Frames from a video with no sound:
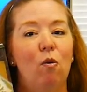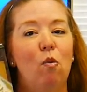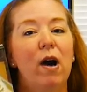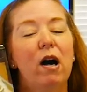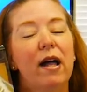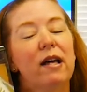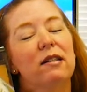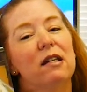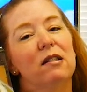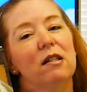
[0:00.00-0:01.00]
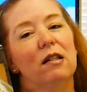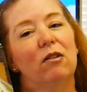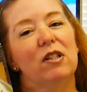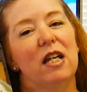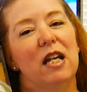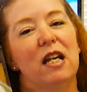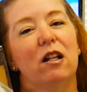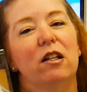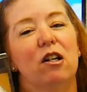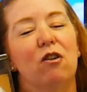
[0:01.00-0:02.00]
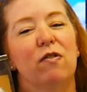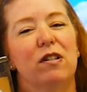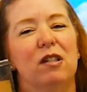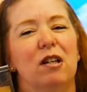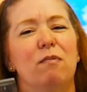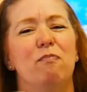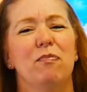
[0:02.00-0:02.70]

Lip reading: Well, as they sit down to eat, Cleopas said,